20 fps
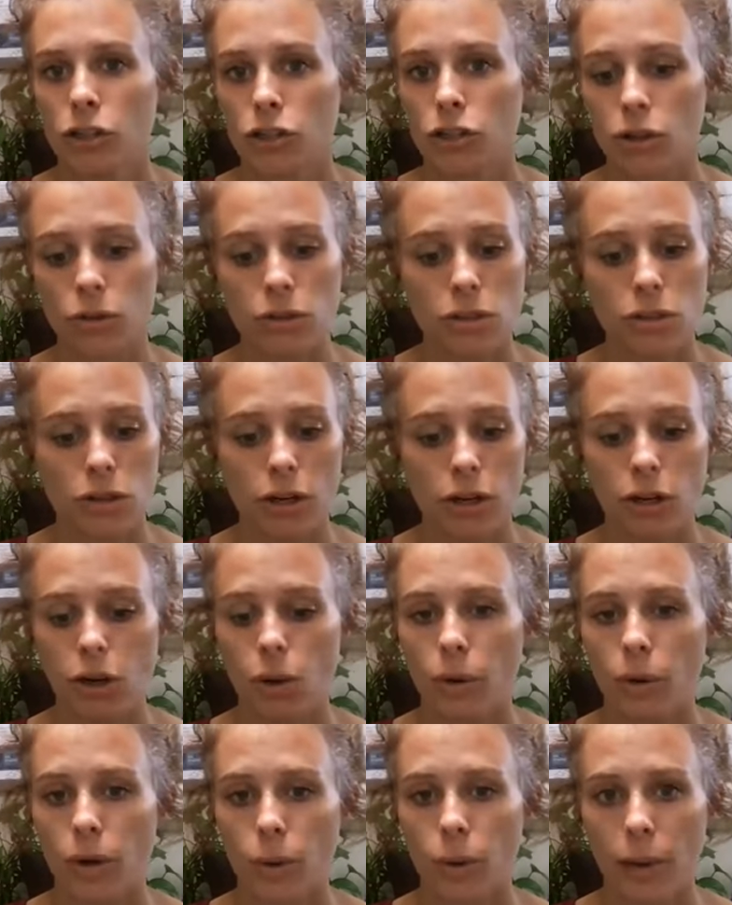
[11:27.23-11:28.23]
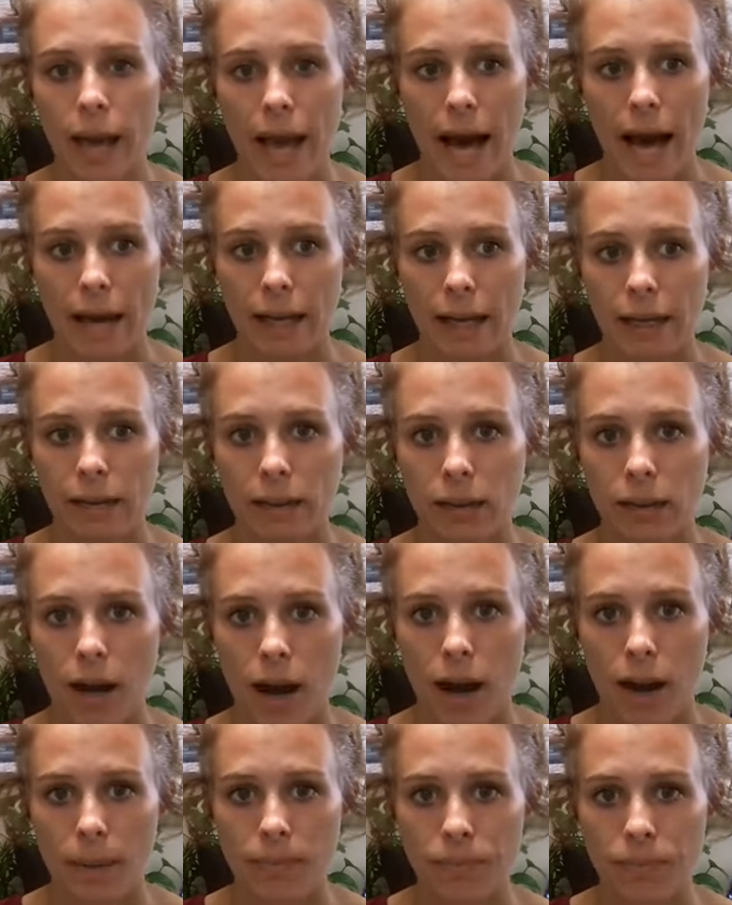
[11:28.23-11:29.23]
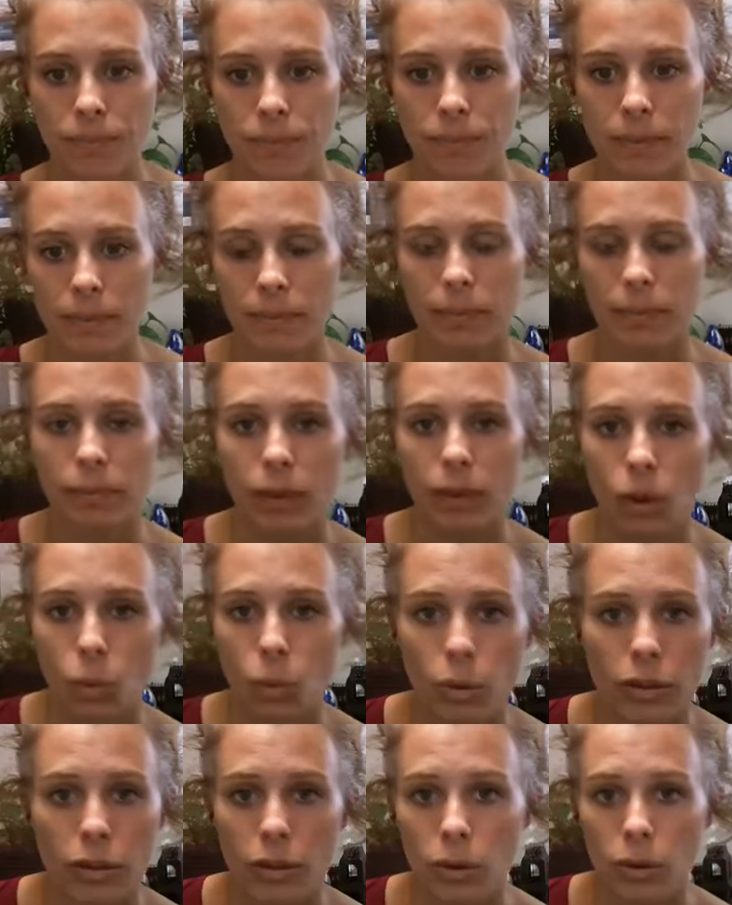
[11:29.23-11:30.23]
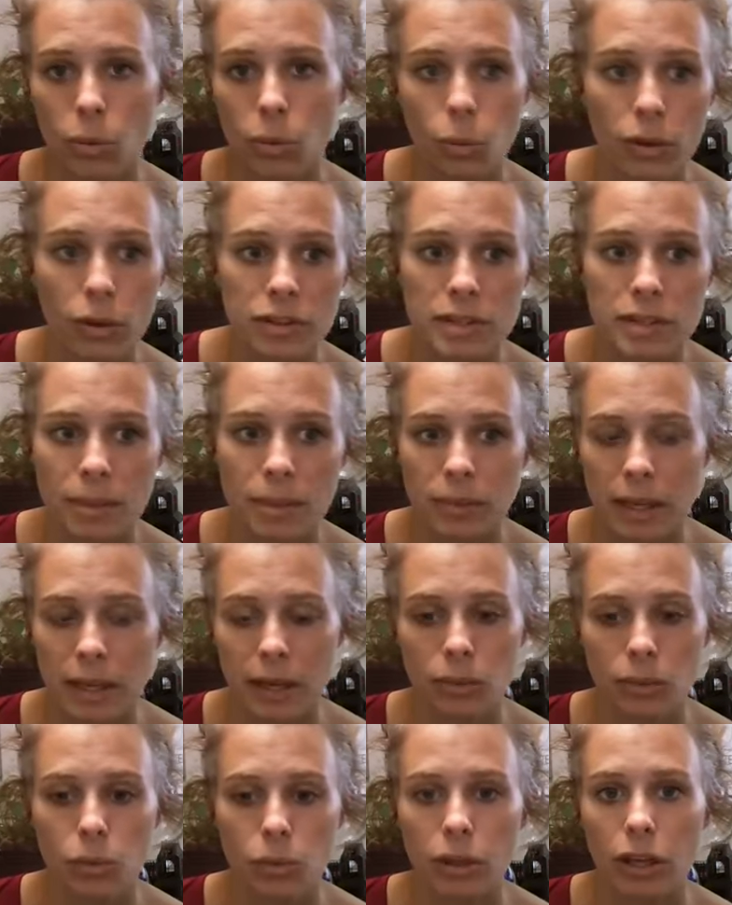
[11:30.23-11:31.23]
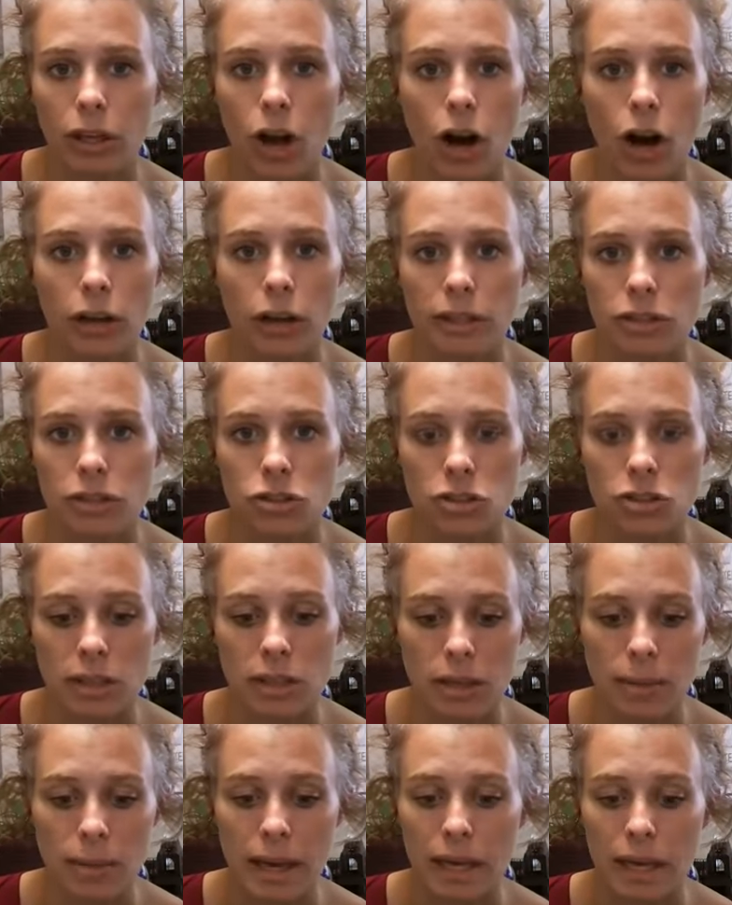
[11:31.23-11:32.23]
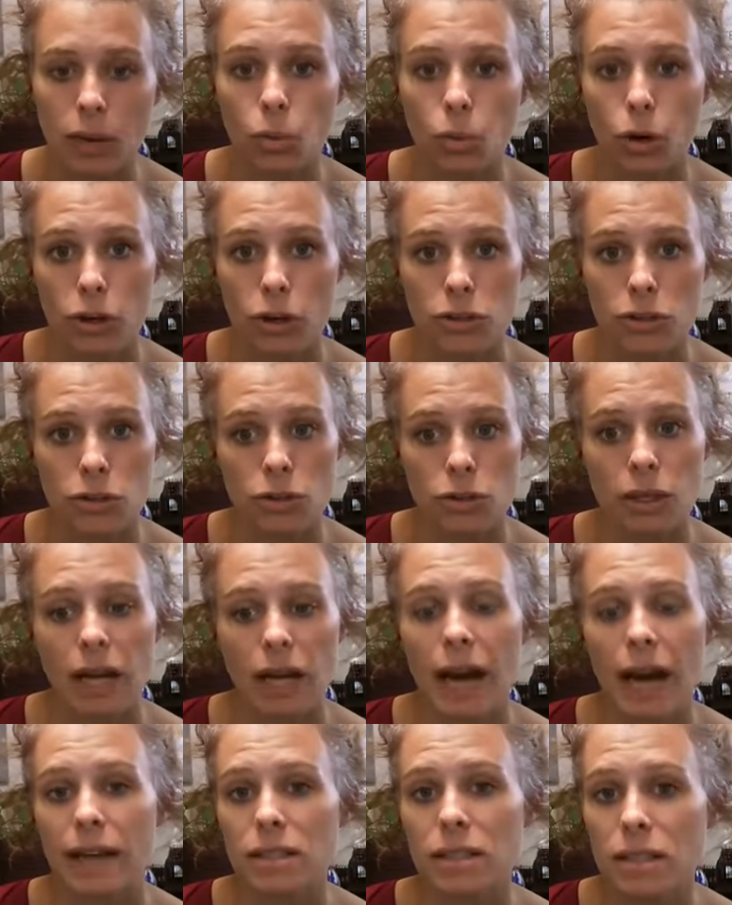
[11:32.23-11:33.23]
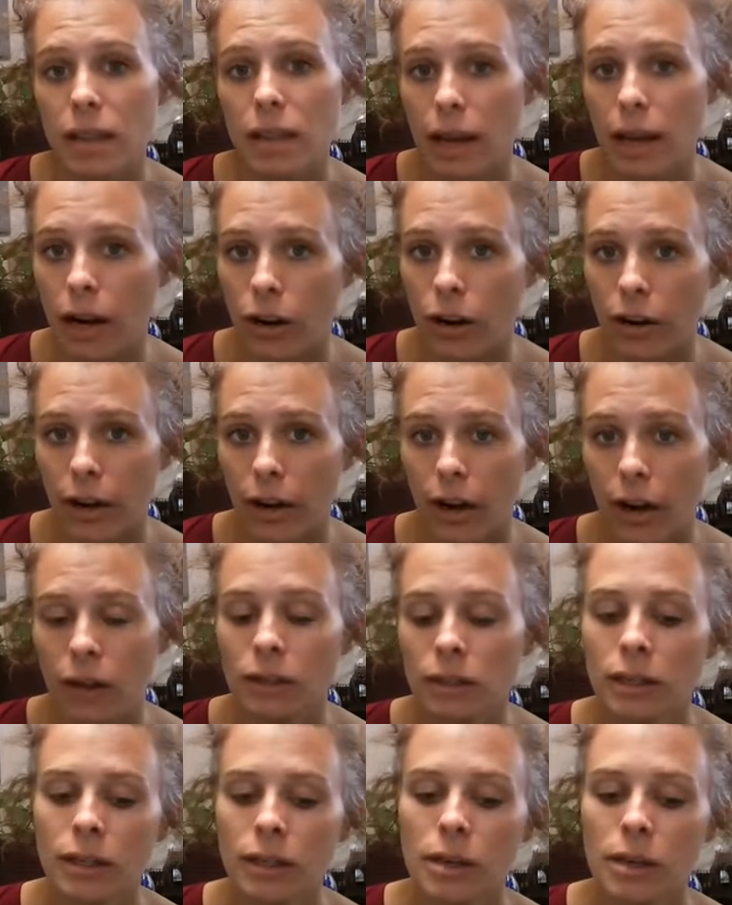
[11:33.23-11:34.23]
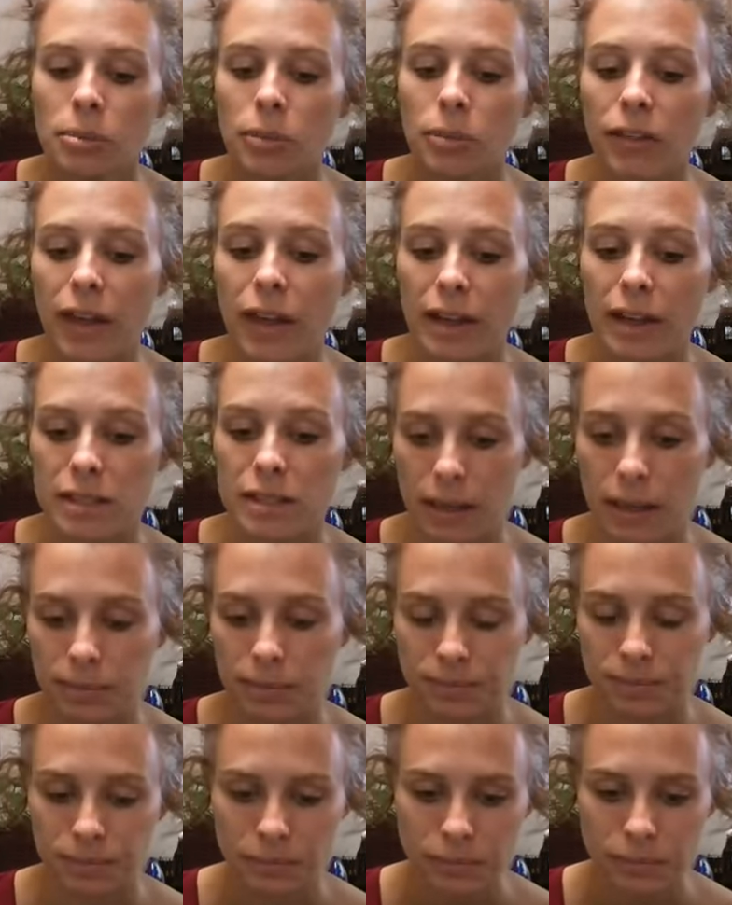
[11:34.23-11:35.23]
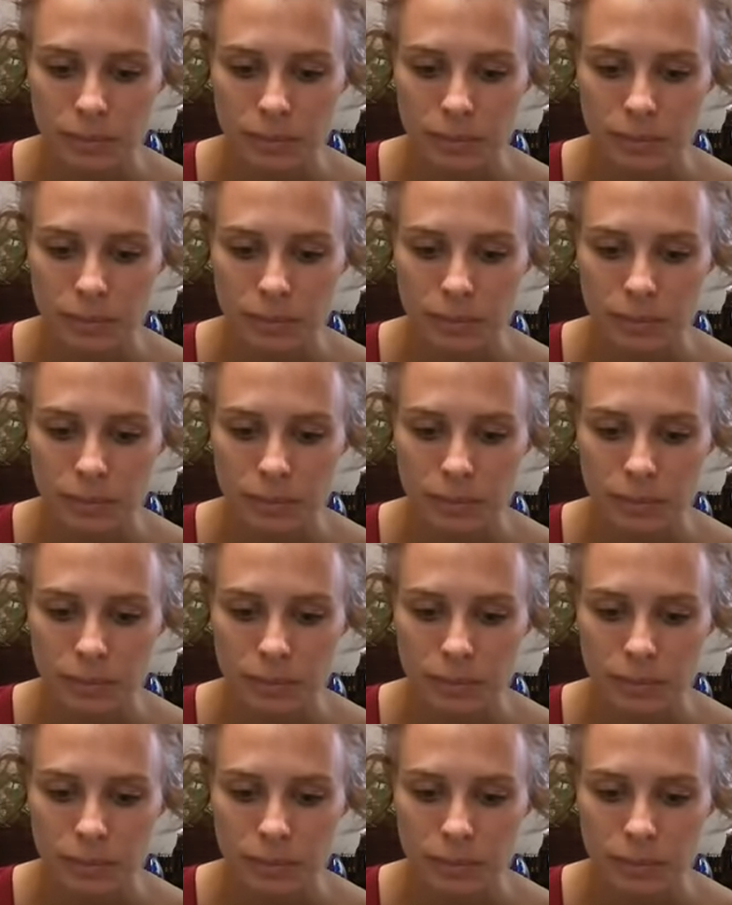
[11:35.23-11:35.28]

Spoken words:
Don't start going away at it with something really hard that's just going to make it worse. You can ice the area, but that's it.